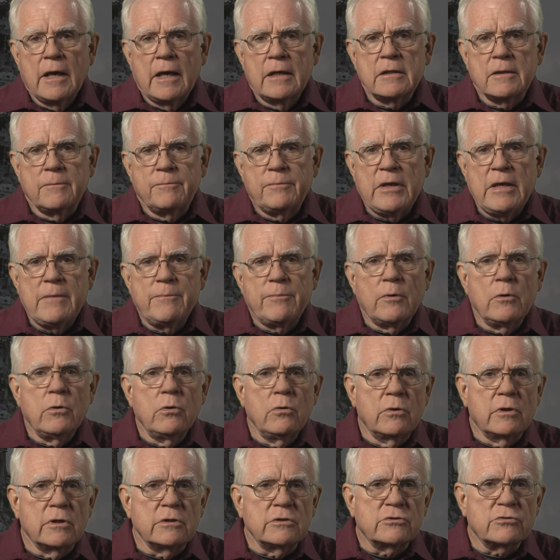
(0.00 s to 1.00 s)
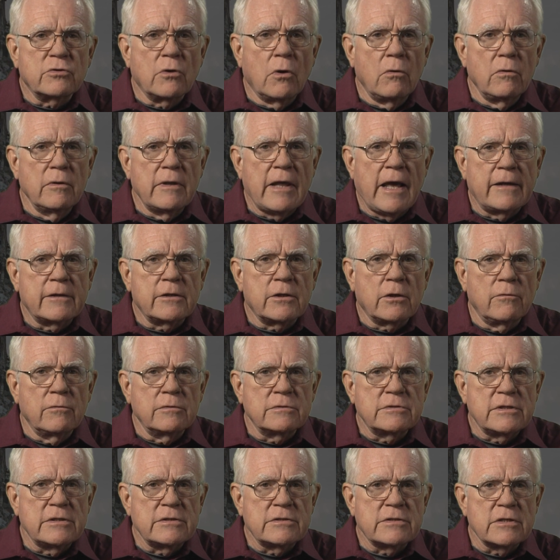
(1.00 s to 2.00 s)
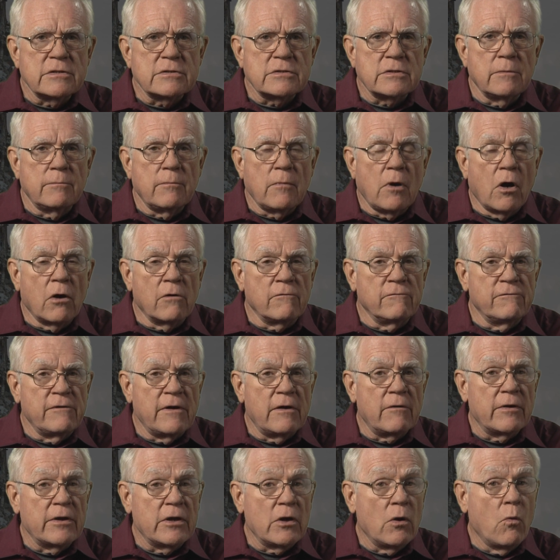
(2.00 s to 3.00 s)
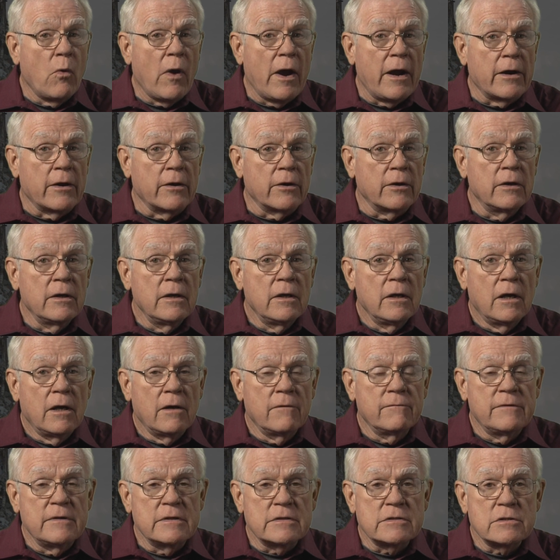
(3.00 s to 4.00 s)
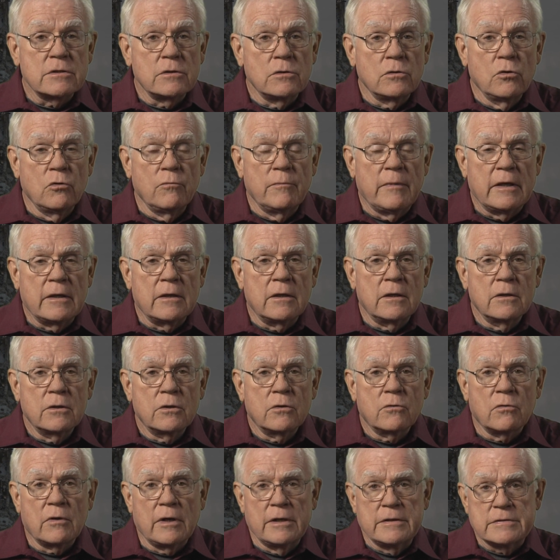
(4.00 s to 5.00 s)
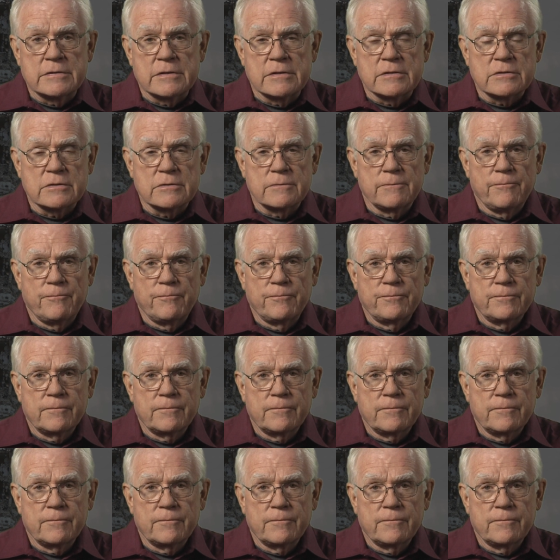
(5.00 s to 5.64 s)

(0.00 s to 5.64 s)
And the people who control that currency system are very aware of this looming crisis.